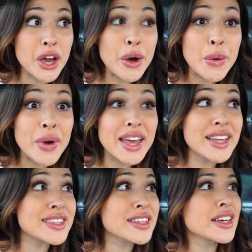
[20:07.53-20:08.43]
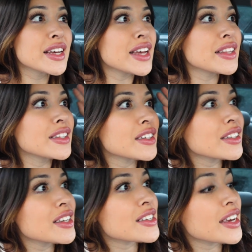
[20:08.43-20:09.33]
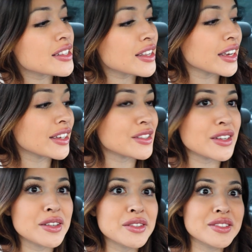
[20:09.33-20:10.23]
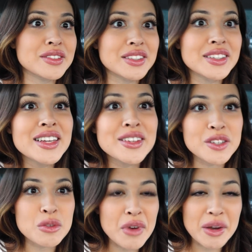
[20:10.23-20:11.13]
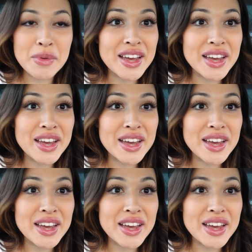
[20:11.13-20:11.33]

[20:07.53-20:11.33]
No, it literally takes, like, sorry, there's a bug.